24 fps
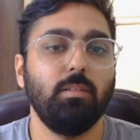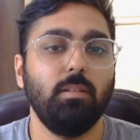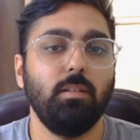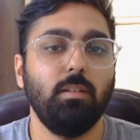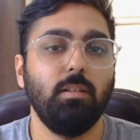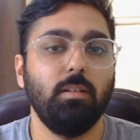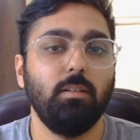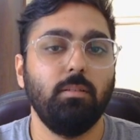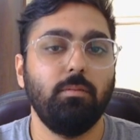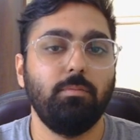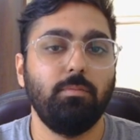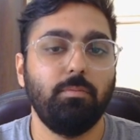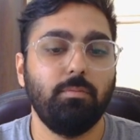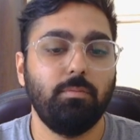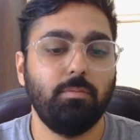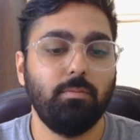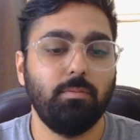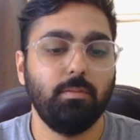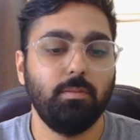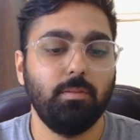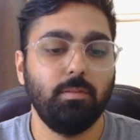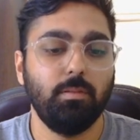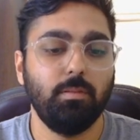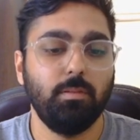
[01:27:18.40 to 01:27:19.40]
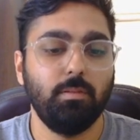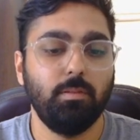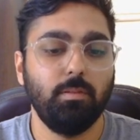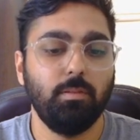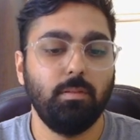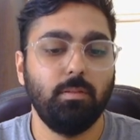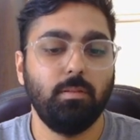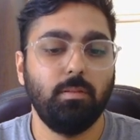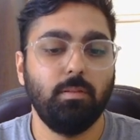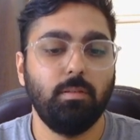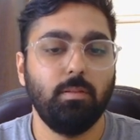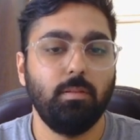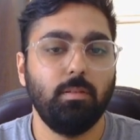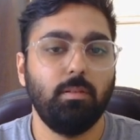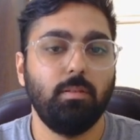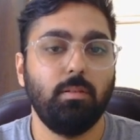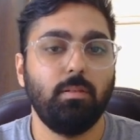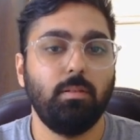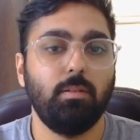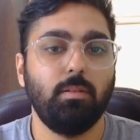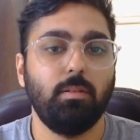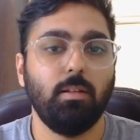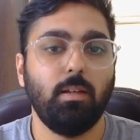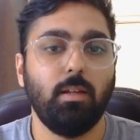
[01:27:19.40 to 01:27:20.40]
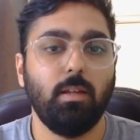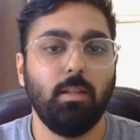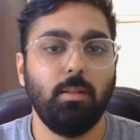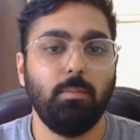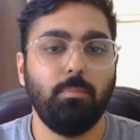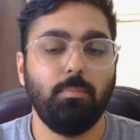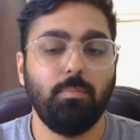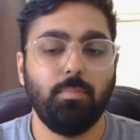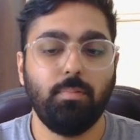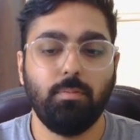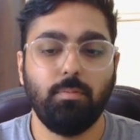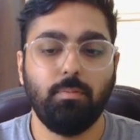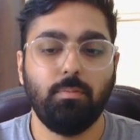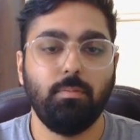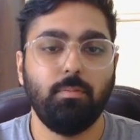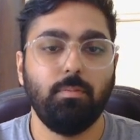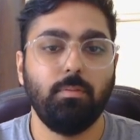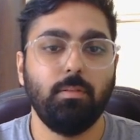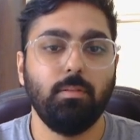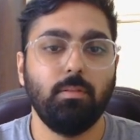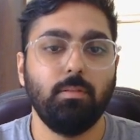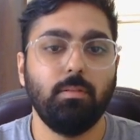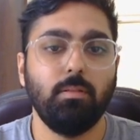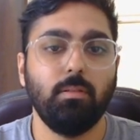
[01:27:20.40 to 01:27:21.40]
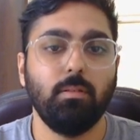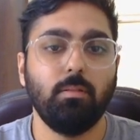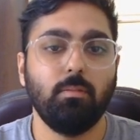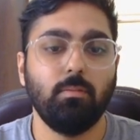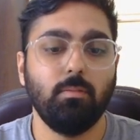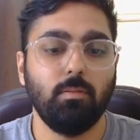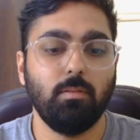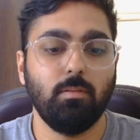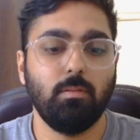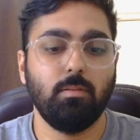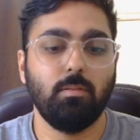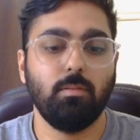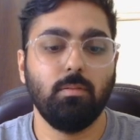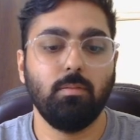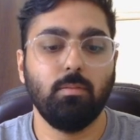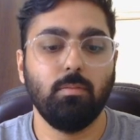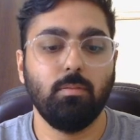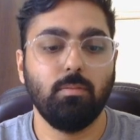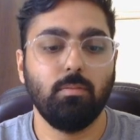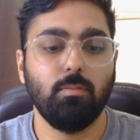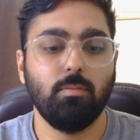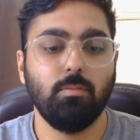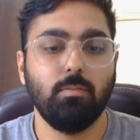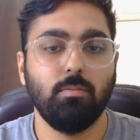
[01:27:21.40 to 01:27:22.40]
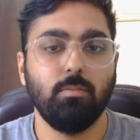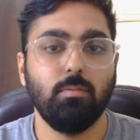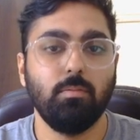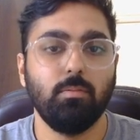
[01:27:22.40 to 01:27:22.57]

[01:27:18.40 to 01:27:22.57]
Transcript: If type is equal to